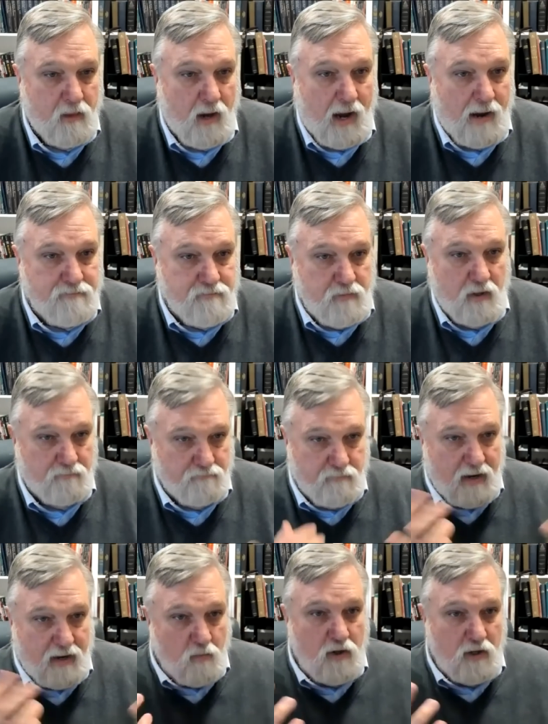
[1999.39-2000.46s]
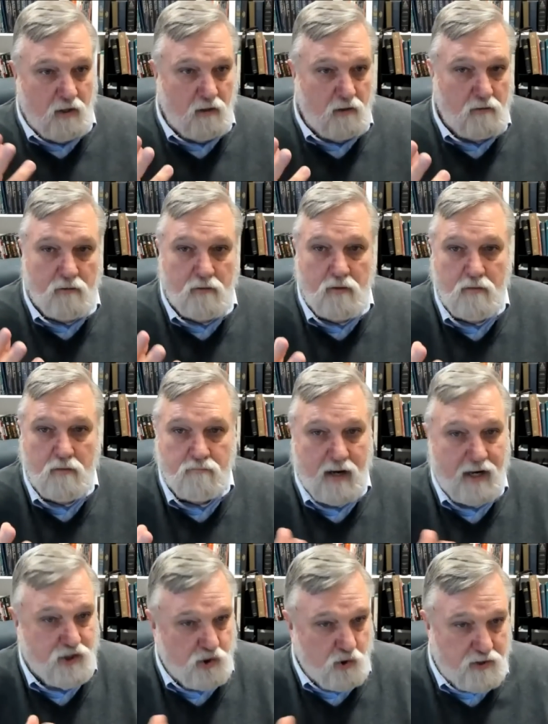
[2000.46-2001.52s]
I'm my will, my
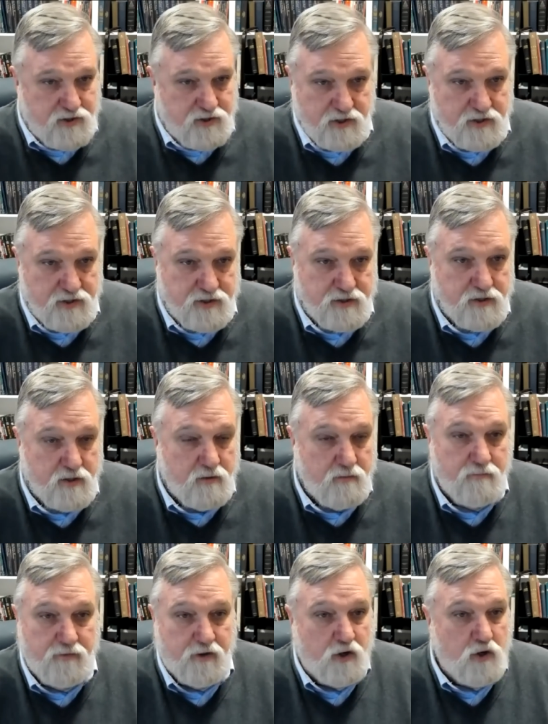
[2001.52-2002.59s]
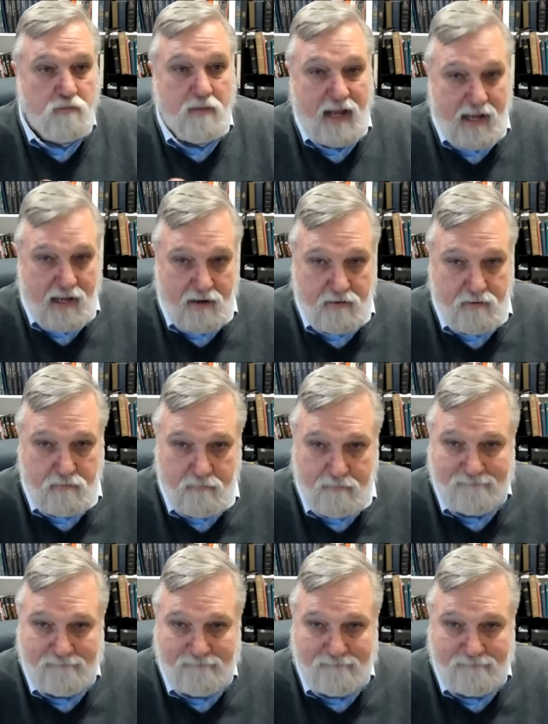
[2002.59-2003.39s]
choices, the new man,